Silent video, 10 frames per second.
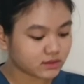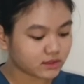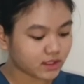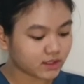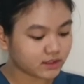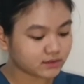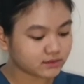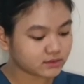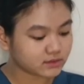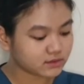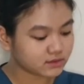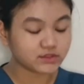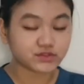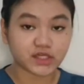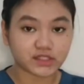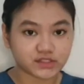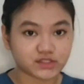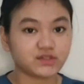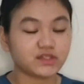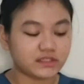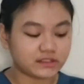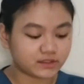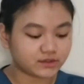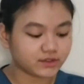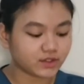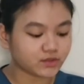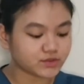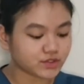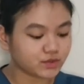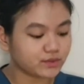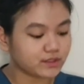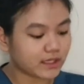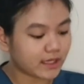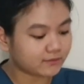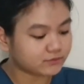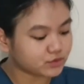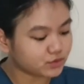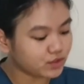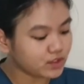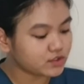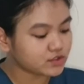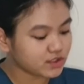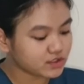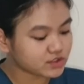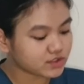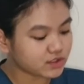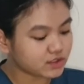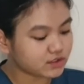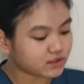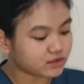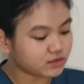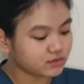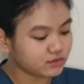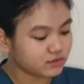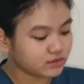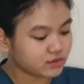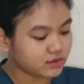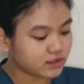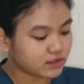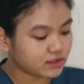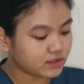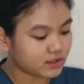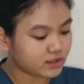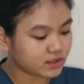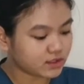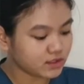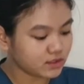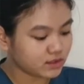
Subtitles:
not touch the needle, and also we have to change the needle in here.